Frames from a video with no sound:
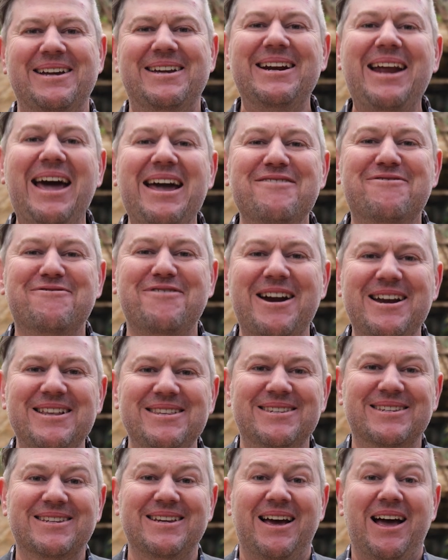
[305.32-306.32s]
G'day
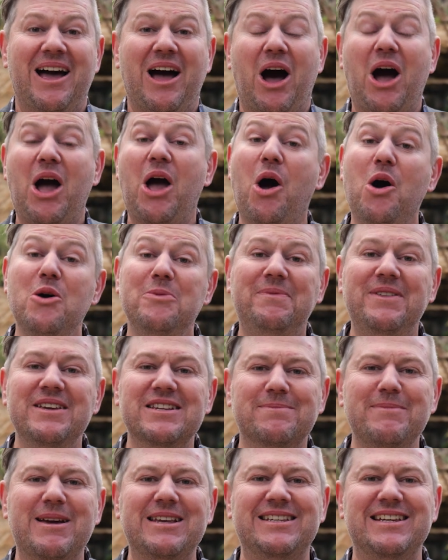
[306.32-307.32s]
friends, I hope
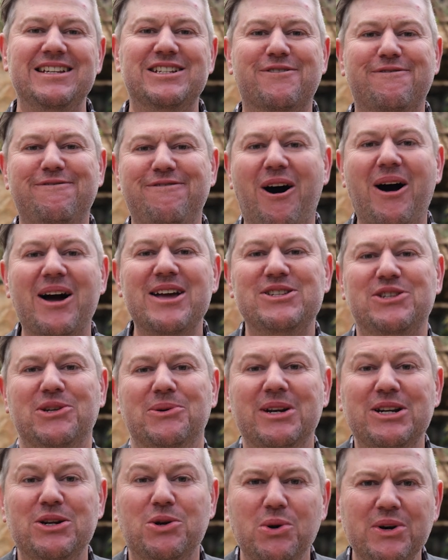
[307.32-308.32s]
this message finds you
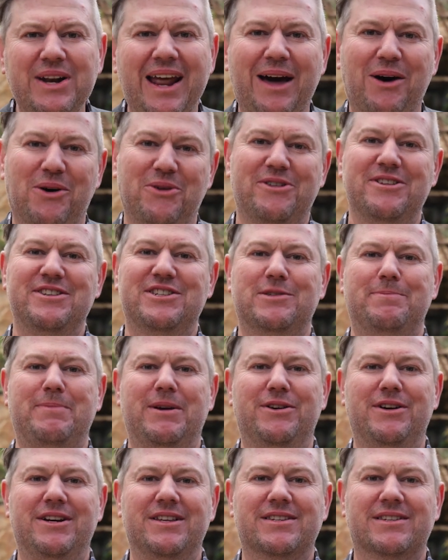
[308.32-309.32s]
in good health and
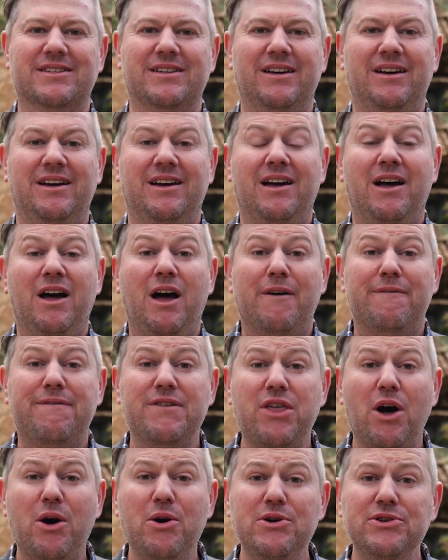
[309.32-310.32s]
spirits. For
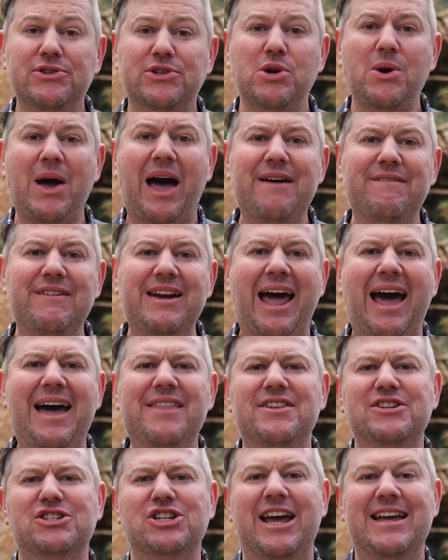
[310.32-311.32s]
those who haven't
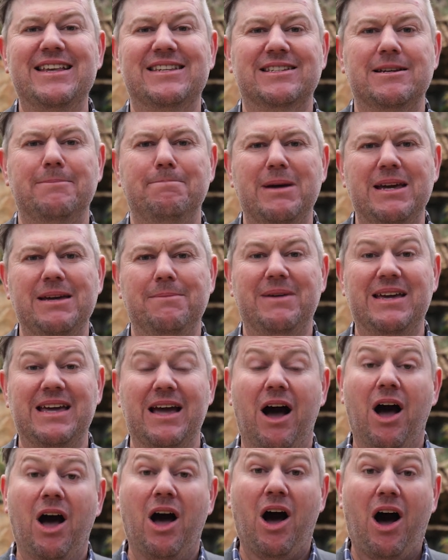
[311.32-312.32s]
had the chance to meet me,
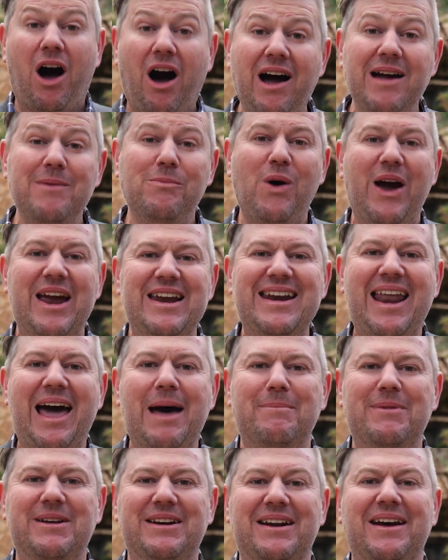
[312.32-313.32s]
I'm Wayne
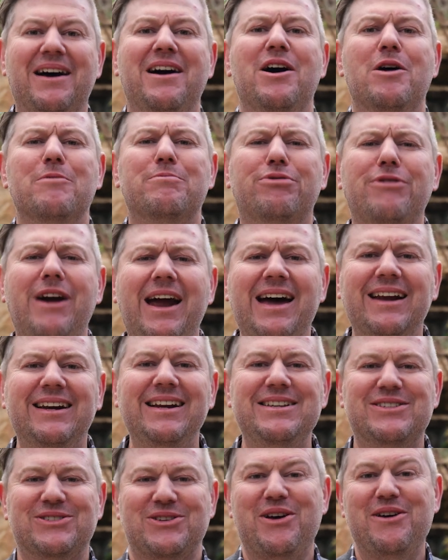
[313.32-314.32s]
Natman,
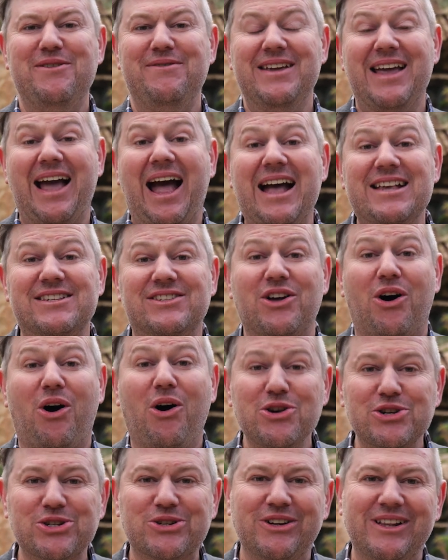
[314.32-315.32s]
proudly serving as the
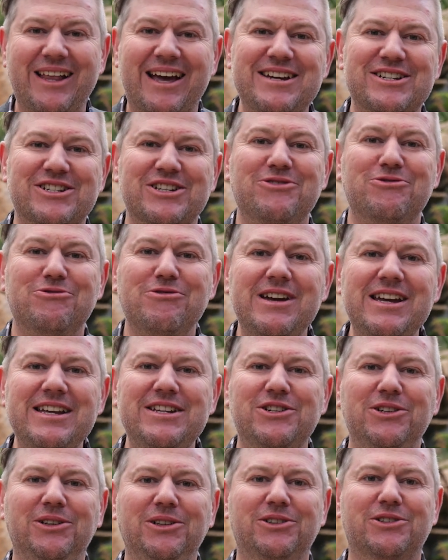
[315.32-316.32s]
Australasian
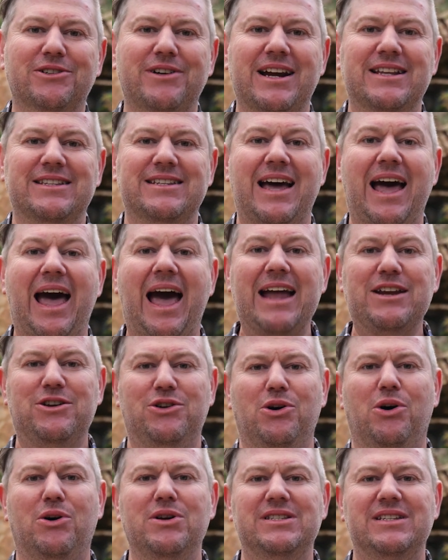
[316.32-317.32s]
Regional Director at
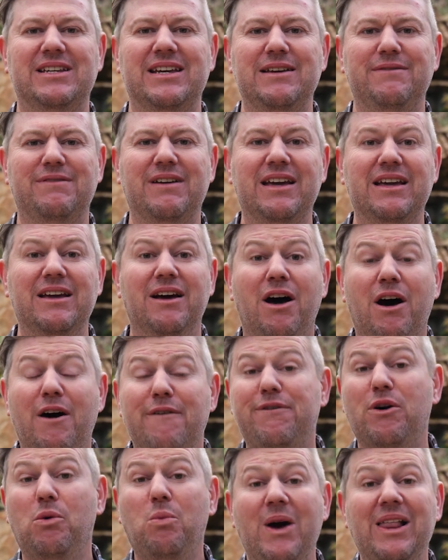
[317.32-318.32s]
God TV
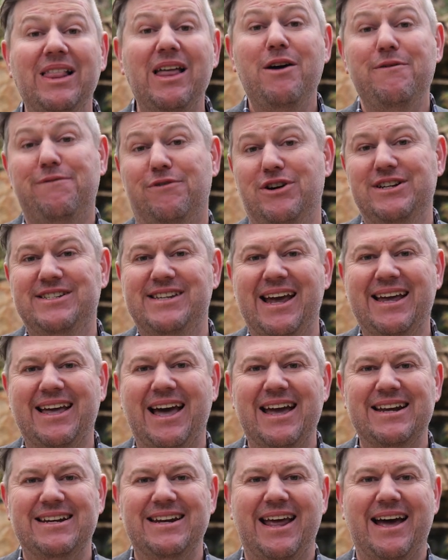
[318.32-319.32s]
for well over a
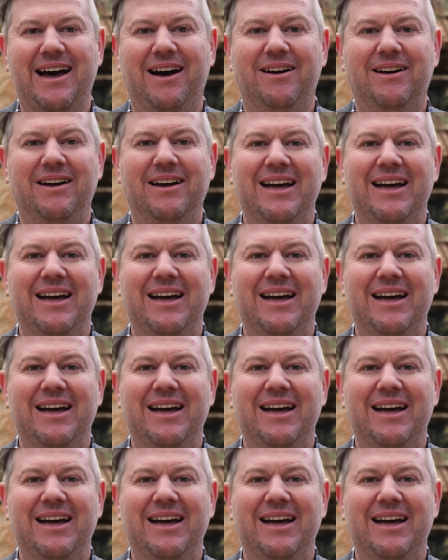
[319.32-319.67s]
decade now.